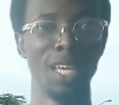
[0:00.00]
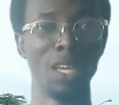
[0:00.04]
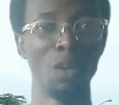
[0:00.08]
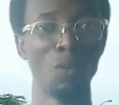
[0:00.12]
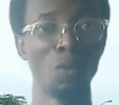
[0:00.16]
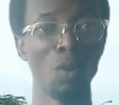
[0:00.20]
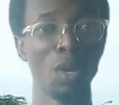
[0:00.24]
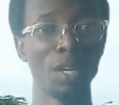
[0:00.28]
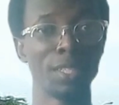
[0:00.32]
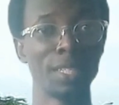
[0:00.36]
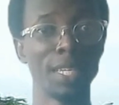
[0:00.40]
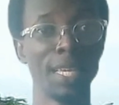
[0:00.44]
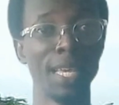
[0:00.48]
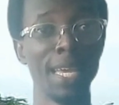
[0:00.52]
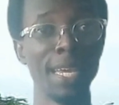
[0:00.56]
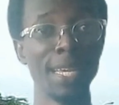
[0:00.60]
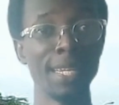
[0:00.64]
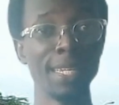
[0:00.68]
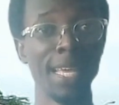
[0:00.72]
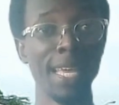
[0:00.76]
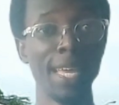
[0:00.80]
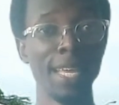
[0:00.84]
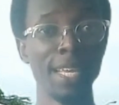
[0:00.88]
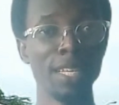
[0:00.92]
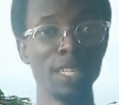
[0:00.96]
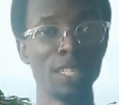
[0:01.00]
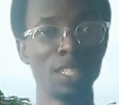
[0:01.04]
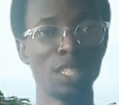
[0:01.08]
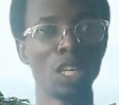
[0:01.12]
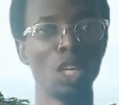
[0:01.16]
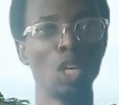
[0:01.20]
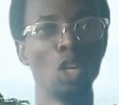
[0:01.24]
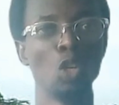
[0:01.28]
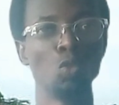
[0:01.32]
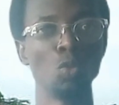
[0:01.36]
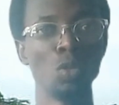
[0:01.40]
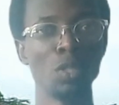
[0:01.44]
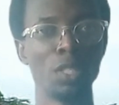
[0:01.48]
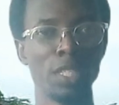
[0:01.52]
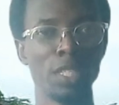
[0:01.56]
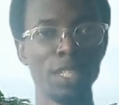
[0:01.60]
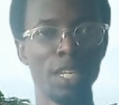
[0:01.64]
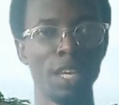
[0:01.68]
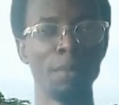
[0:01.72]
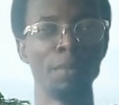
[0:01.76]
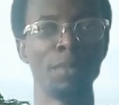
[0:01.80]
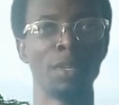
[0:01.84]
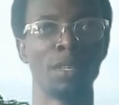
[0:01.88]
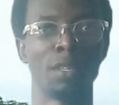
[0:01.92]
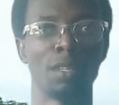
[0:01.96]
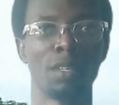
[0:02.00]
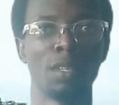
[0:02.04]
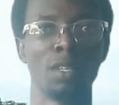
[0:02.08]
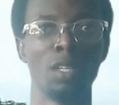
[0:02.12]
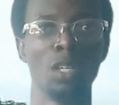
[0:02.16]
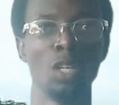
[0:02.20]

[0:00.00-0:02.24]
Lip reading: in what? In his UTME.